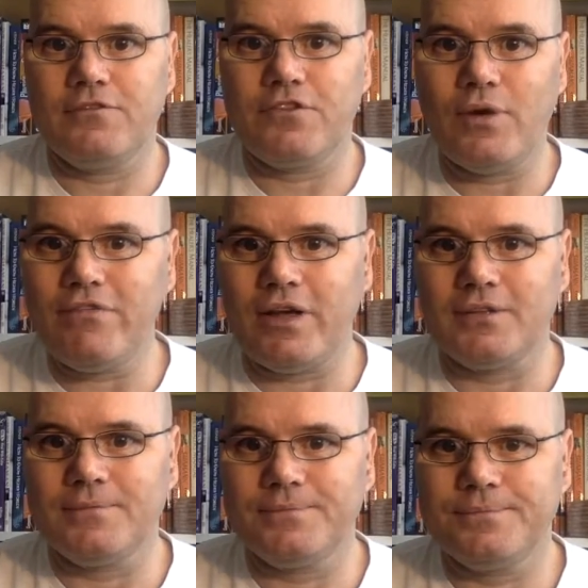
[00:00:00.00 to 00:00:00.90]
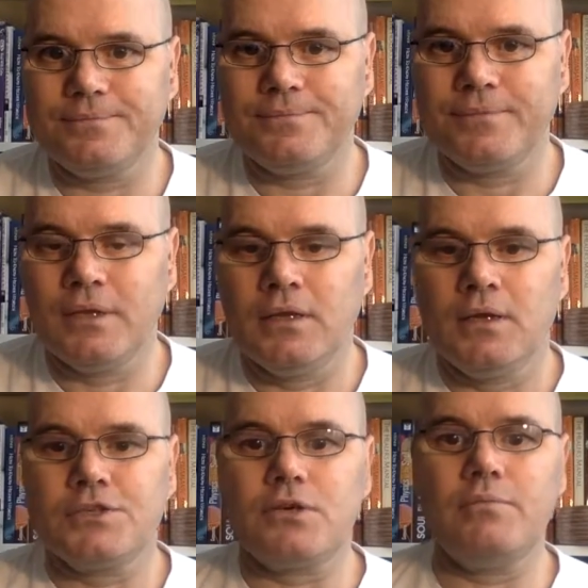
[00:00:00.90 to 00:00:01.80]
forever.
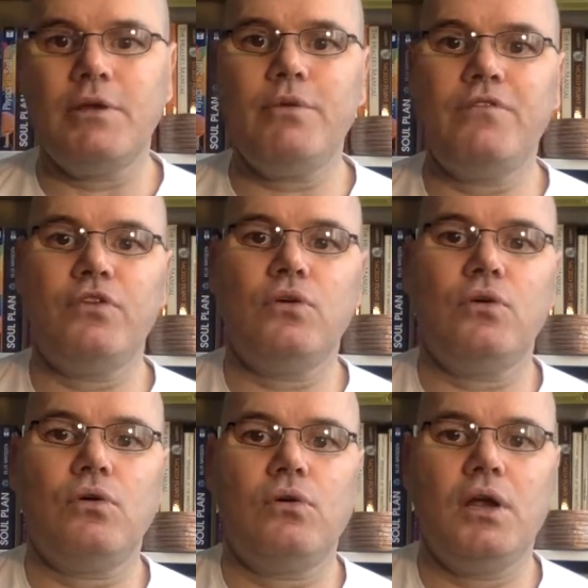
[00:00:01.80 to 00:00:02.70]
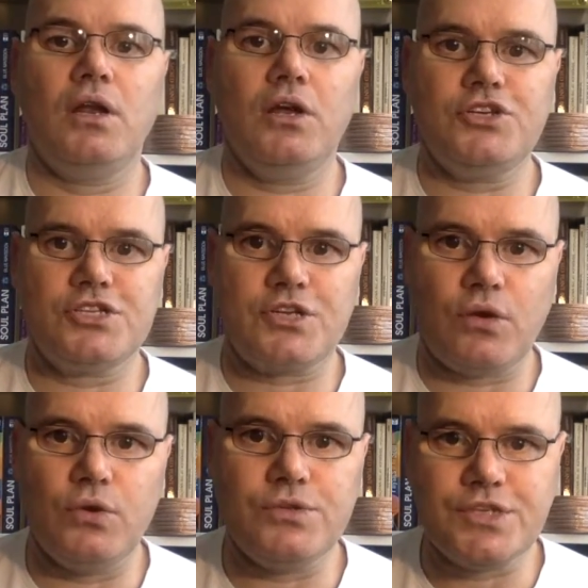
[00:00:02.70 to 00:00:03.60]
So remember, if you're allergic to
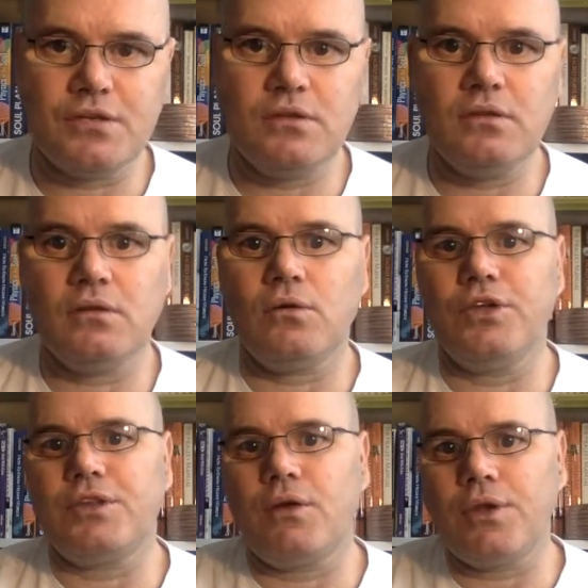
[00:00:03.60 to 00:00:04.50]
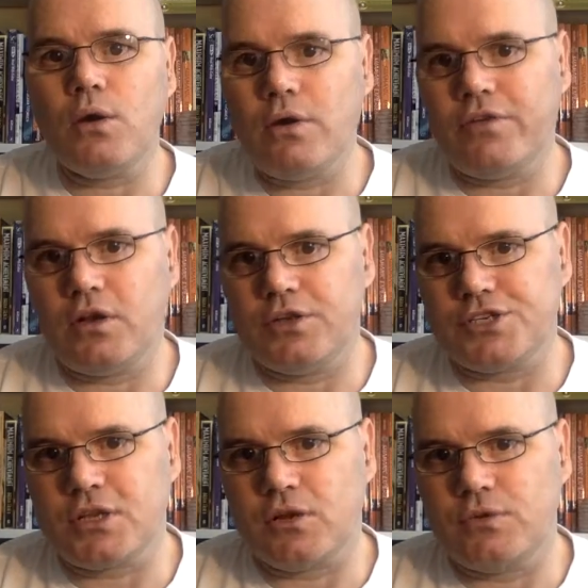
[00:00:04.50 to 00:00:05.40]
gluten, or you don't know whether you're
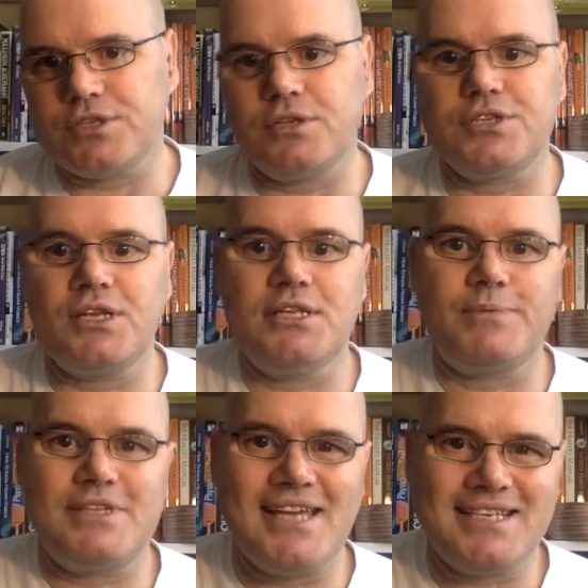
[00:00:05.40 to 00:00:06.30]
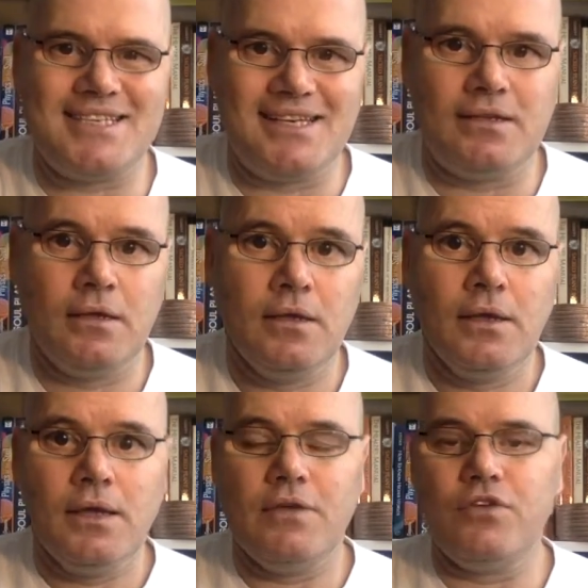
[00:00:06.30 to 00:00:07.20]
allergic to gluten, you need to be tested.
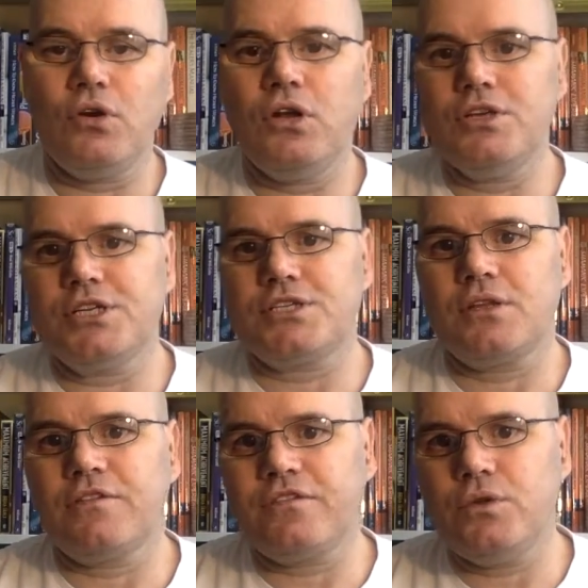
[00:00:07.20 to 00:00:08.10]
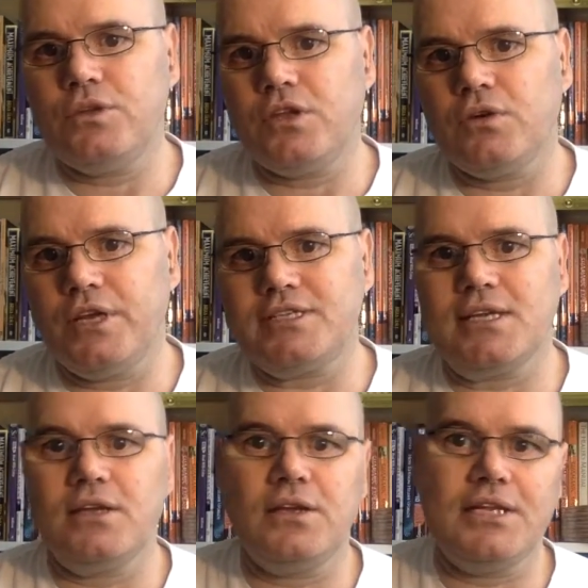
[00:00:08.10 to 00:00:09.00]
If you're allergic to the food that you're
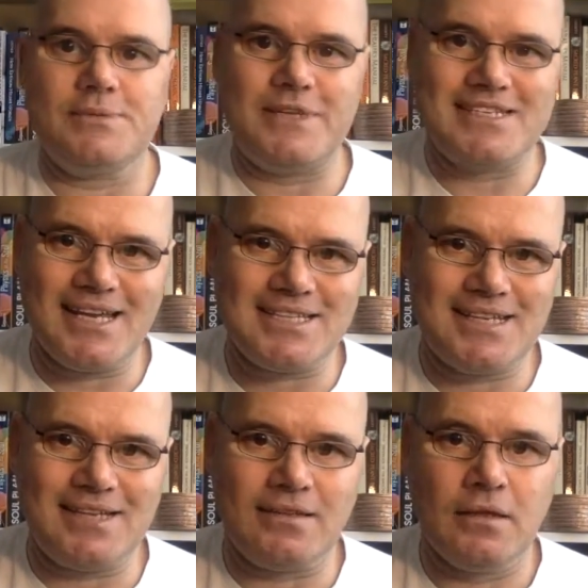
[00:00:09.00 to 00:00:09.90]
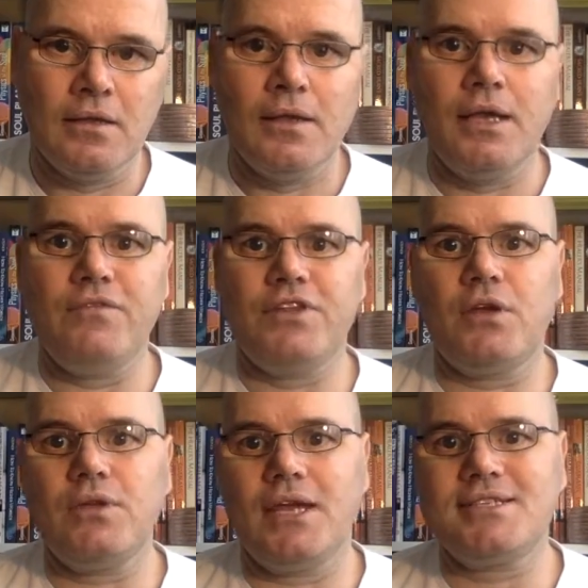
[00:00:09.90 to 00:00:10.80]
eating, you need to be tested. If you
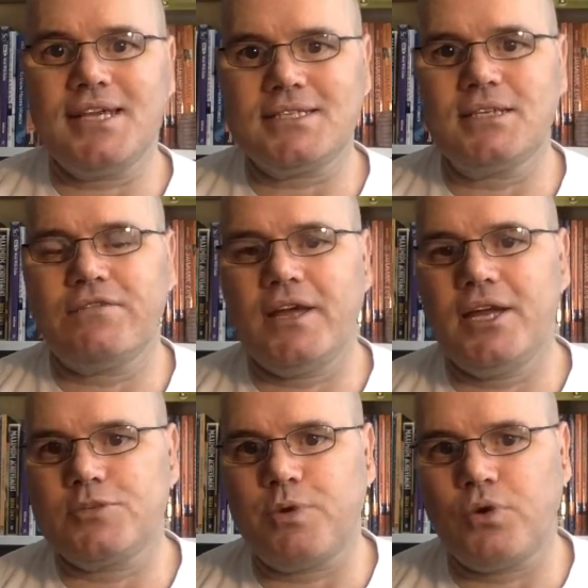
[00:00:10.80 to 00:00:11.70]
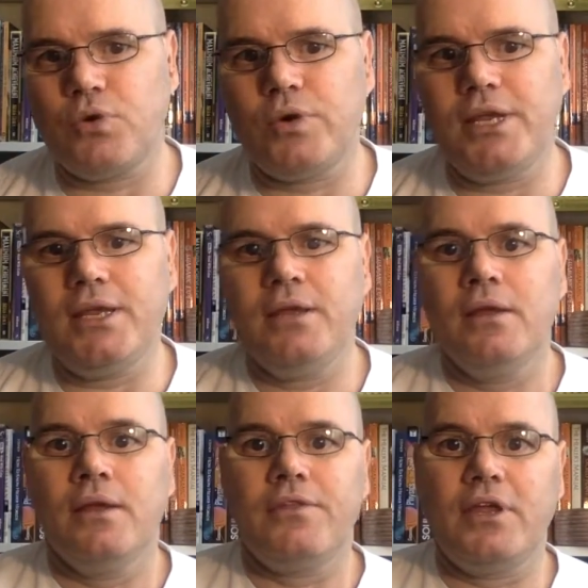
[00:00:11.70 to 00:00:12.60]
don't get tested for H. pylori,
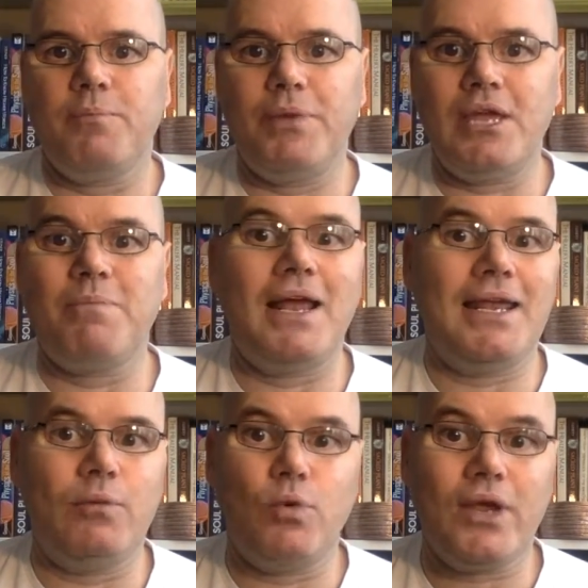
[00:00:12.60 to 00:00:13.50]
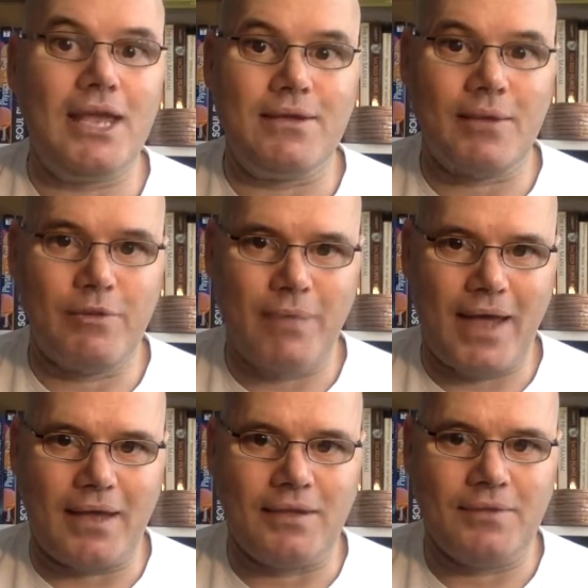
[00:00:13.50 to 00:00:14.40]
the big belly will keep coming
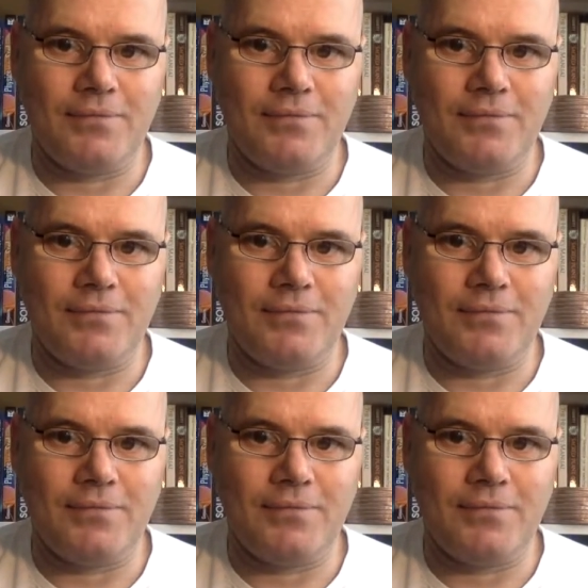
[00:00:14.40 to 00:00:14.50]
back.